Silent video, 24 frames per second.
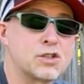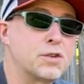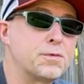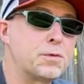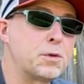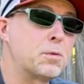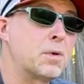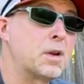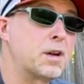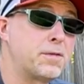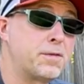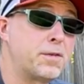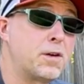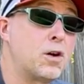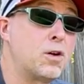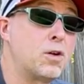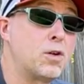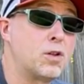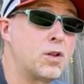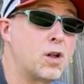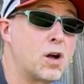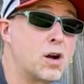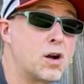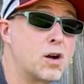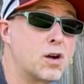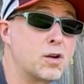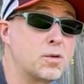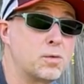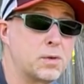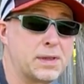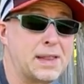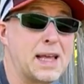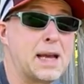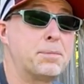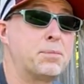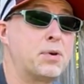So if you want to follow along
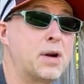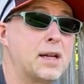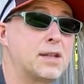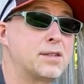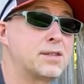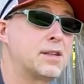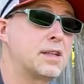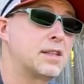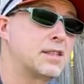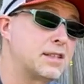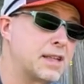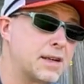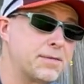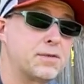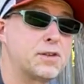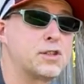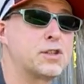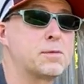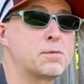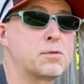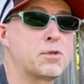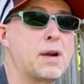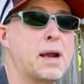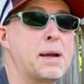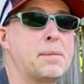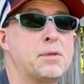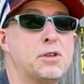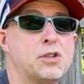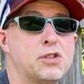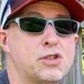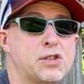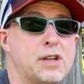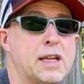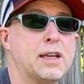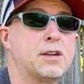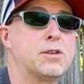with that process, definitely subscribe to
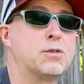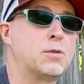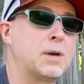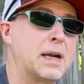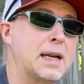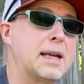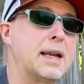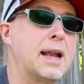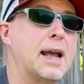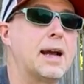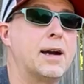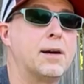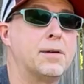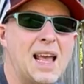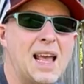the channel right now.